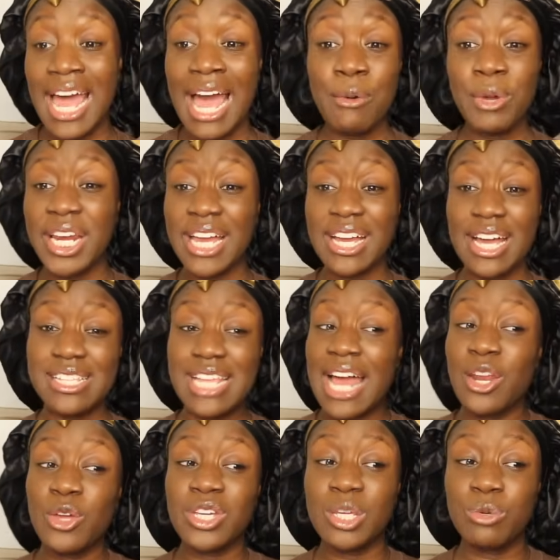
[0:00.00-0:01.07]
I won't lie, guys, I
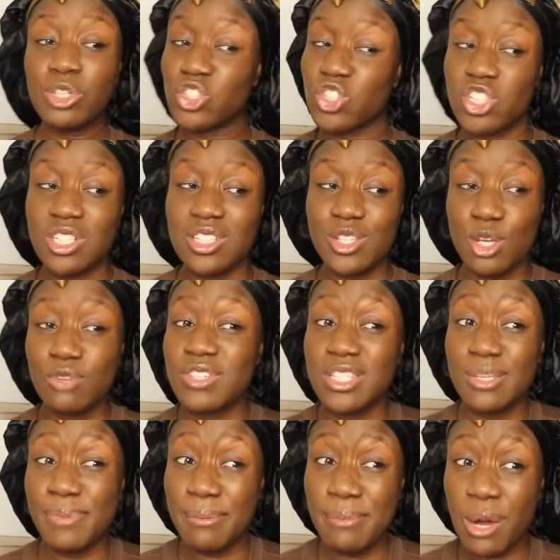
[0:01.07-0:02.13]
low-key want Josh and Sophie
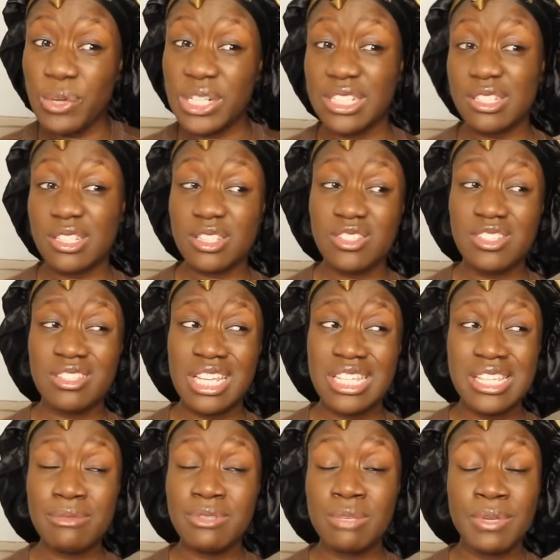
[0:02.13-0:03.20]
to be my winners because they
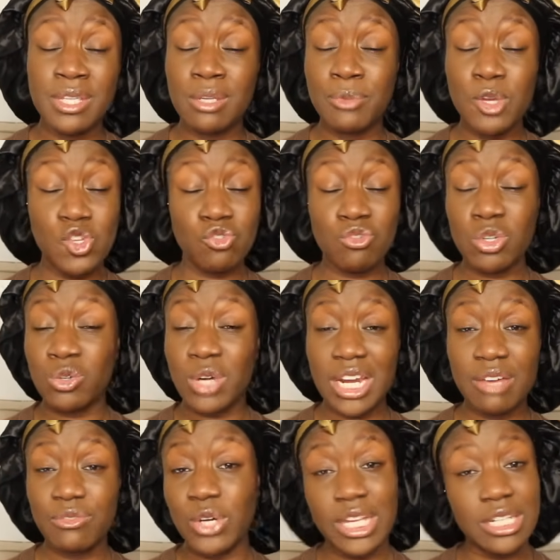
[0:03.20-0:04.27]
seem to be the most real and
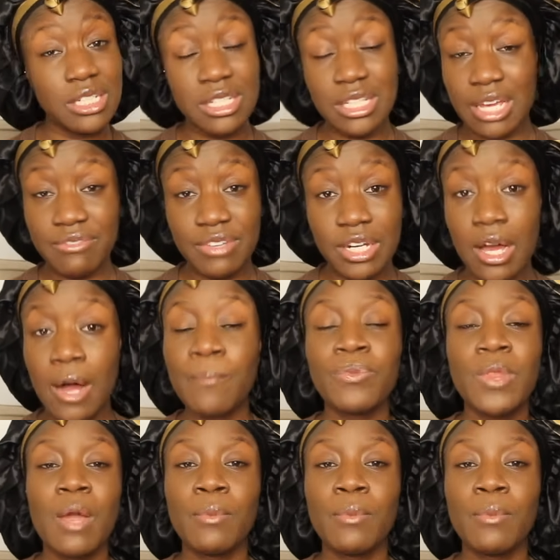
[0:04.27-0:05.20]
level-headed in that villa.